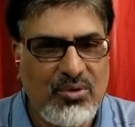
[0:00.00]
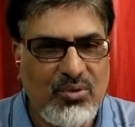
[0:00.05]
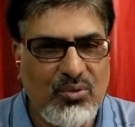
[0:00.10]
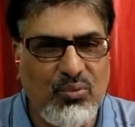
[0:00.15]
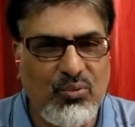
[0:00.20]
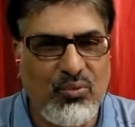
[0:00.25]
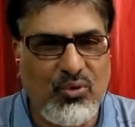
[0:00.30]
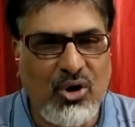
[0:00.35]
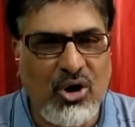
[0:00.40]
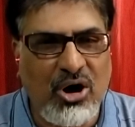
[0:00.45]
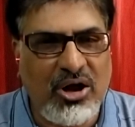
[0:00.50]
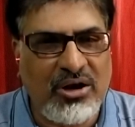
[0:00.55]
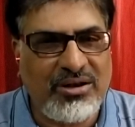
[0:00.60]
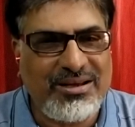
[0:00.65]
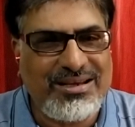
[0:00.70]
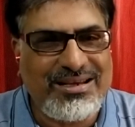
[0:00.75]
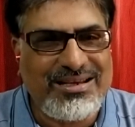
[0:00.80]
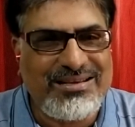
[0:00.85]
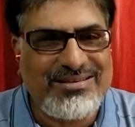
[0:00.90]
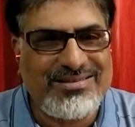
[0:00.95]
war
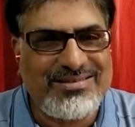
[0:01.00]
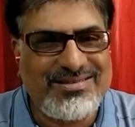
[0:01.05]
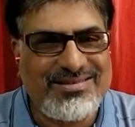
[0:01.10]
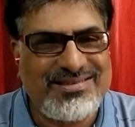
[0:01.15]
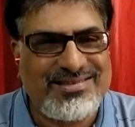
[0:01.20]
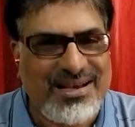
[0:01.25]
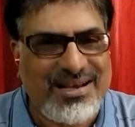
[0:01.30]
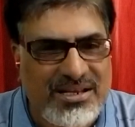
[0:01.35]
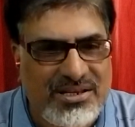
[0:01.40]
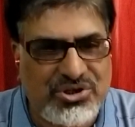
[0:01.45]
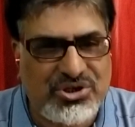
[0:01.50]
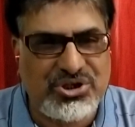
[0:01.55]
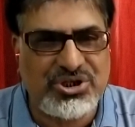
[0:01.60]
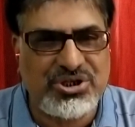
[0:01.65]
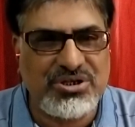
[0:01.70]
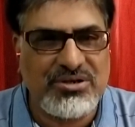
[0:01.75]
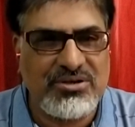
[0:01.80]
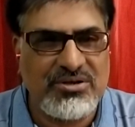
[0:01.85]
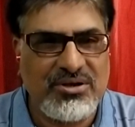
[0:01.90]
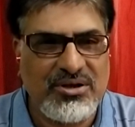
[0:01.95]
is
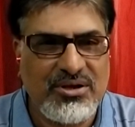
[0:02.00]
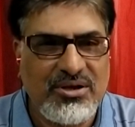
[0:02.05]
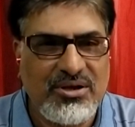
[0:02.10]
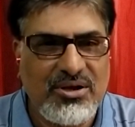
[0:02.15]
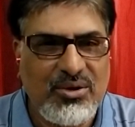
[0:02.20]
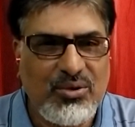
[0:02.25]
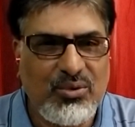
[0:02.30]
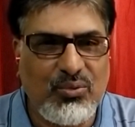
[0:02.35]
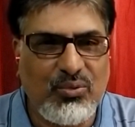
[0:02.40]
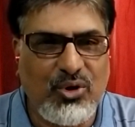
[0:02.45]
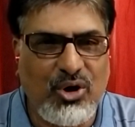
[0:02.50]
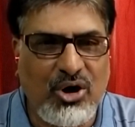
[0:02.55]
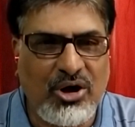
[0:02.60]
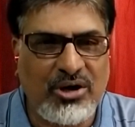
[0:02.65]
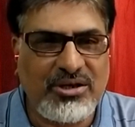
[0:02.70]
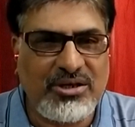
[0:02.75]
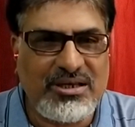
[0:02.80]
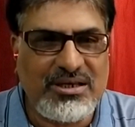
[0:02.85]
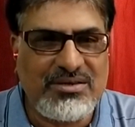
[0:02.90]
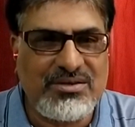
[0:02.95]
such
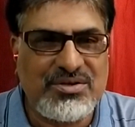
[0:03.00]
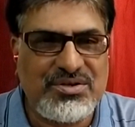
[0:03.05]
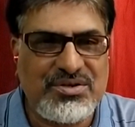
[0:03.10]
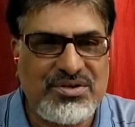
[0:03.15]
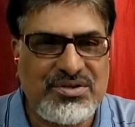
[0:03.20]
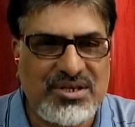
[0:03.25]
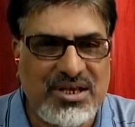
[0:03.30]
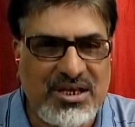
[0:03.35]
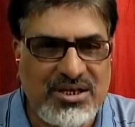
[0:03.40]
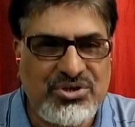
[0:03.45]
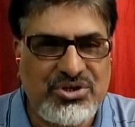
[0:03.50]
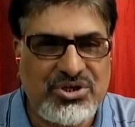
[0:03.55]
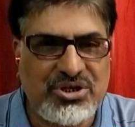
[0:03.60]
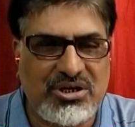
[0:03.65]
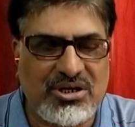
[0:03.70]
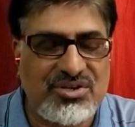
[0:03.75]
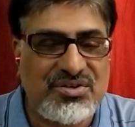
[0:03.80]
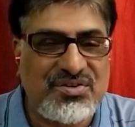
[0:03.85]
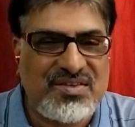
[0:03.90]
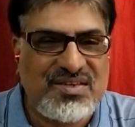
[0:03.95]

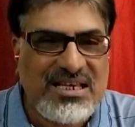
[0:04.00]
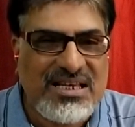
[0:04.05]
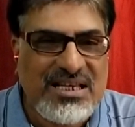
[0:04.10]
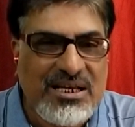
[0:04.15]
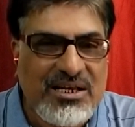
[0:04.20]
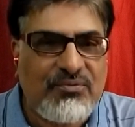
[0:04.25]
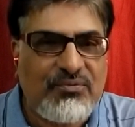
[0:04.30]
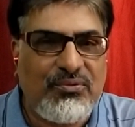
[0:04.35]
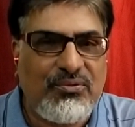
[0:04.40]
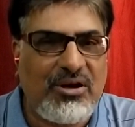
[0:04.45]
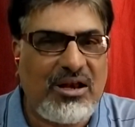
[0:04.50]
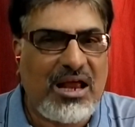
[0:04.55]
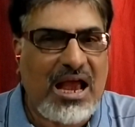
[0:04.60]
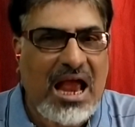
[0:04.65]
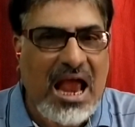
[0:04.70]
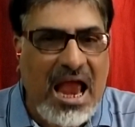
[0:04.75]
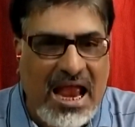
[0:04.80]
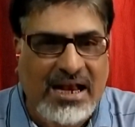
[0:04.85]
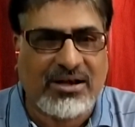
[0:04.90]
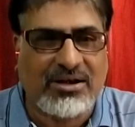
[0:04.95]
a sinful
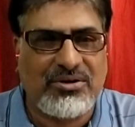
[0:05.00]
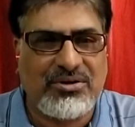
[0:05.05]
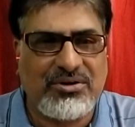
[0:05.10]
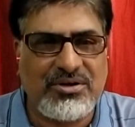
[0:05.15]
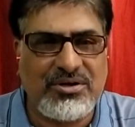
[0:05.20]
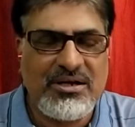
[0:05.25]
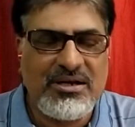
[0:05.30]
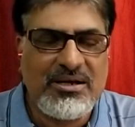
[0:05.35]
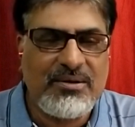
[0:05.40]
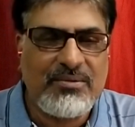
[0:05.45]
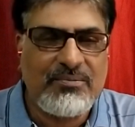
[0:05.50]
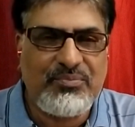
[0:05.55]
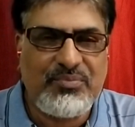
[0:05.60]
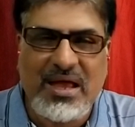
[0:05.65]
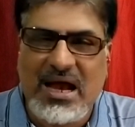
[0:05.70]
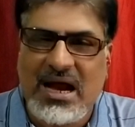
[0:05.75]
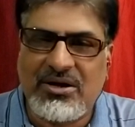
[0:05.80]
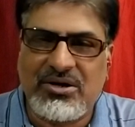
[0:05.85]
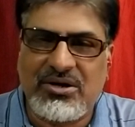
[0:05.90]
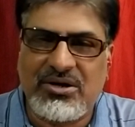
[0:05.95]
act
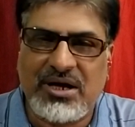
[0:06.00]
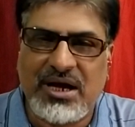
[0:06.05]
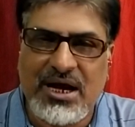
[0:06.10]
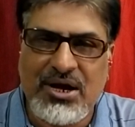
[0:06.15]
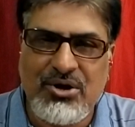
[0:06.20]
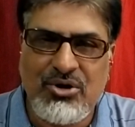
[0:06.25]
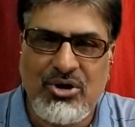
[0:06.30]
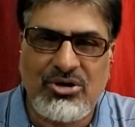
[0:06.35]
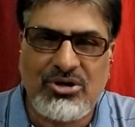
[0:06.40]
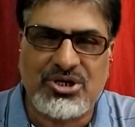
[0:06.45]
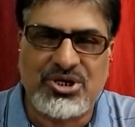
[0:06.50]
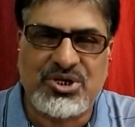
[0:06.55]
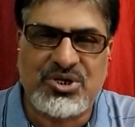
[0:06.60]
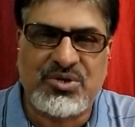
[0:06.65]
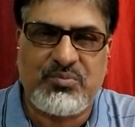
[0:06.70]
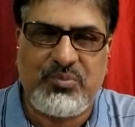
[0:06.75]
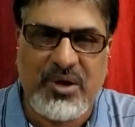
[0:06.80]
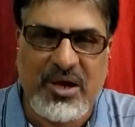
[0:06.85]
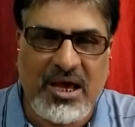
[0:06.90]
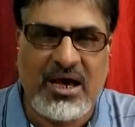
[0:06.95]
that cannot
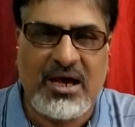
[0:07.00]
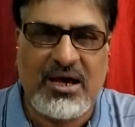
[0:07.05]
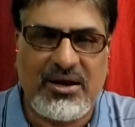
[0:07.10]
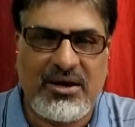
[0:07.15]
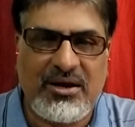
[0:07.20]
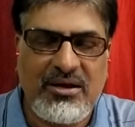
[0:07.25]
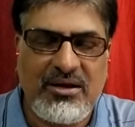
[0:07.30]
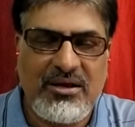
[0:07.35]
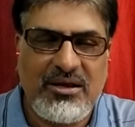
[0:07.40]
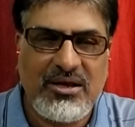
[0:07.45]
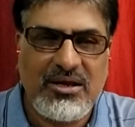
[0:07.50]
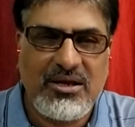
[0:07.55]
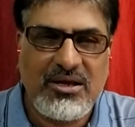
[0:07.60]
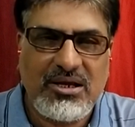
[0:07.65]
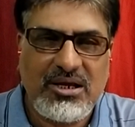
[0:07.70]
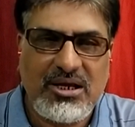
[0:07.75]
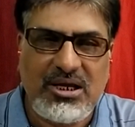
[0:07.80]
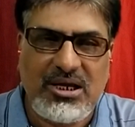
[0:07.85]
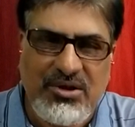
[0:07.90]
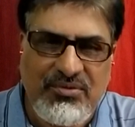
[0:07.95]
spare
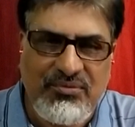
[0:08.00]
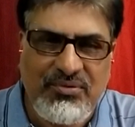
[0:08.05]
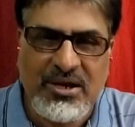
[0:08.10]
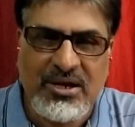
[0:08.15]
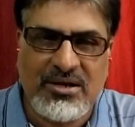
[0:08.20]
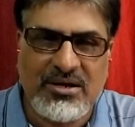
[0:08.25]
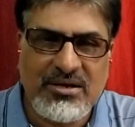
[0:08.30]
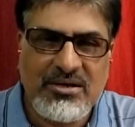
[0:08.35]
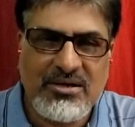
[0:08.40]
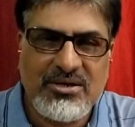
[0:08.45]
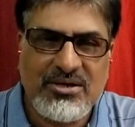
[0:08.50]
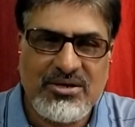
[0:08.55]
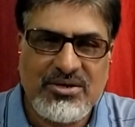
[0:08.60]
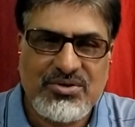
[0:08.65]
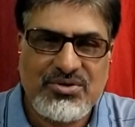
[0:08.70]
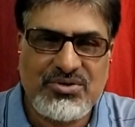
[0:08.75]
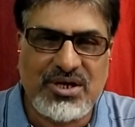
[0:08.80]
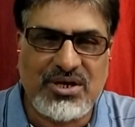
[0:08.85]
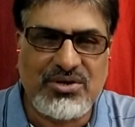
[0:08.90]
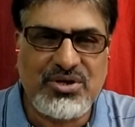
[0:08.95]
even
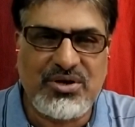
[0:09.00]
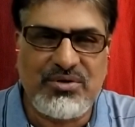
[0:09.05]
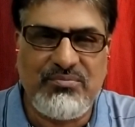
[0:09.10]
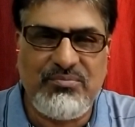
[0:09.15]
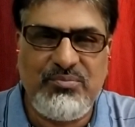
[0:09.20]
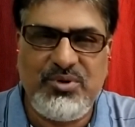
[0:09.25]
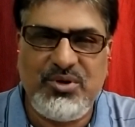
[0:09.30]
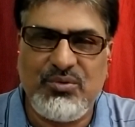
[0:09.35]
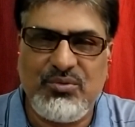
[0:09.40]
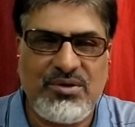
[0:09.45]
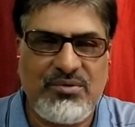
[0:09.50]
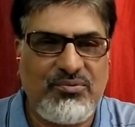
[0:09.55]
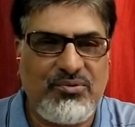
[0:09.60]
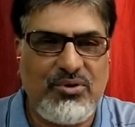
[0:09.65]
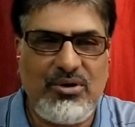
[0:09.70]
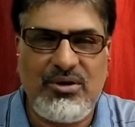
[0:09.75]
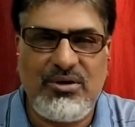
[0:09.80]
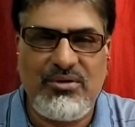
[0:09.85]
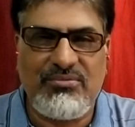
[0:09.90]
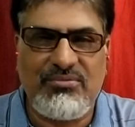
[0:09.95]
such a
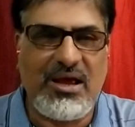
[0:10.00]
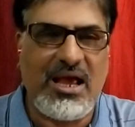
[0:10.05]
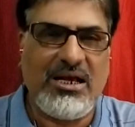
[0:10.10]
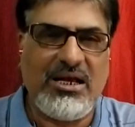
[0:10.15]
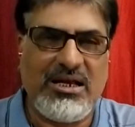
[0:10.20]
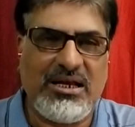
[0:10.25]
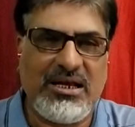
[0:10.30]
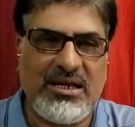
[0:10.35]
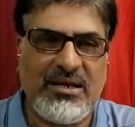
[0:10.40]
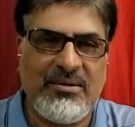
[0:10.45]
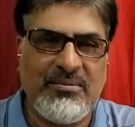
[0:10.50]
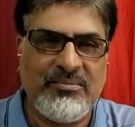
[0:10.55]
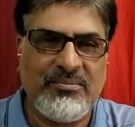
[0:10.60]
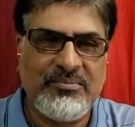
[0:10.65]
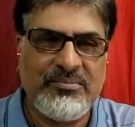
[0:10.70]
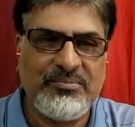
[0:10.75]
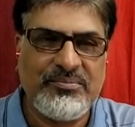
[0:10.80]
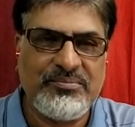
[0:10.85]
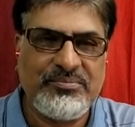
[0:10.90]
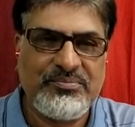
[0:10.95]
beautiful valley.
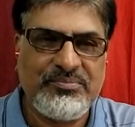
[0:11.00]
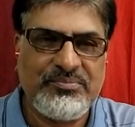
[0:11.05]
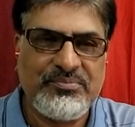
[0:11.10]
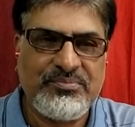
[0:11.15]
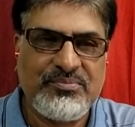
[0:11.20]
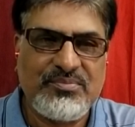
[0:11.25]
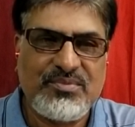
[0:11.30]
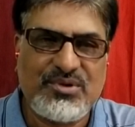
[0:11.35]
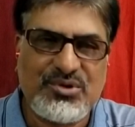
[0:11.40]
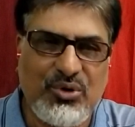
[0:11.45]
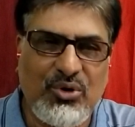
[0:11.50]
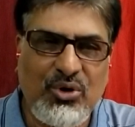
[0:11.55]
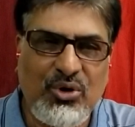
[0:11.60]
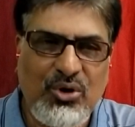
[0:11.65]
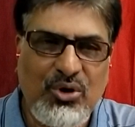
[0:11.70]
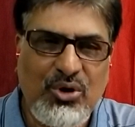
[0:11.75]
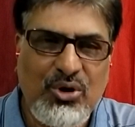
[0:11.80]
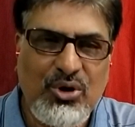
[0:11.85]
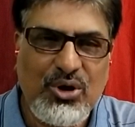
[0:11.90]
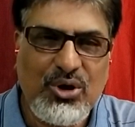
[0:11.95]

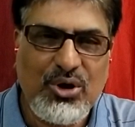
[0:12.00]
So